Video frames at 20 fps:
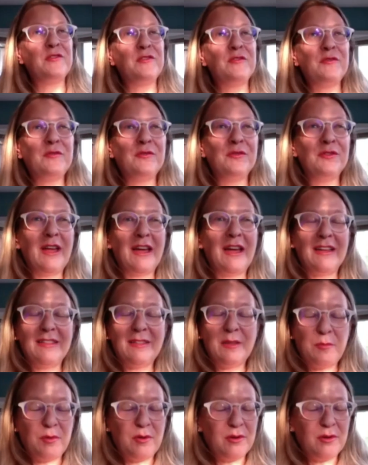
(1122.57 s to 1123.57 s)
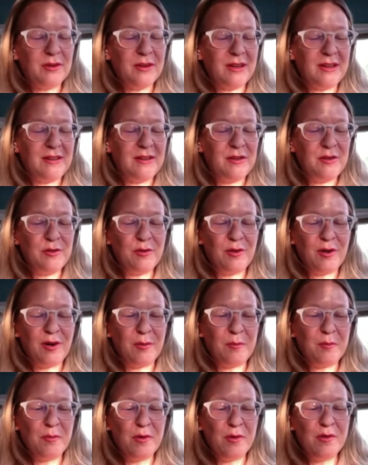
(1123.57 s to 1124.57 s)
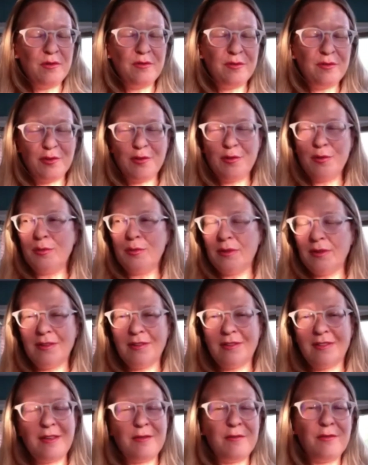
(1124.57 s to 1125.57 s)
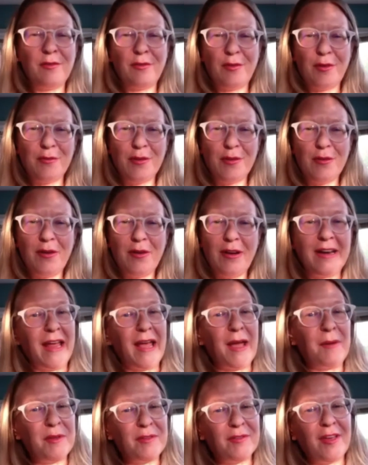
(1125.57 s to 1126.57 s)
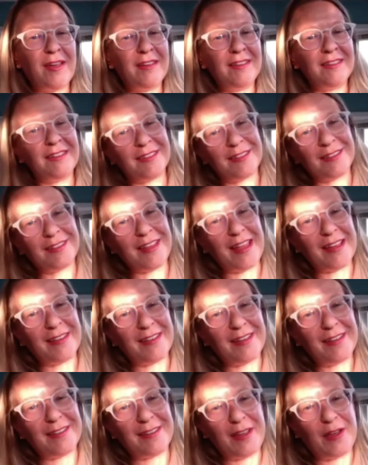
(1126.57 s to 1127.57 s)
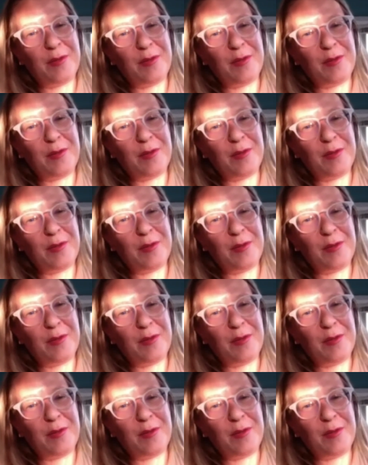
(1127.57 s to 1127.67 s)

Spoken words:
If you like the book and you are moved to, please leave a review on Amazon, because that does help.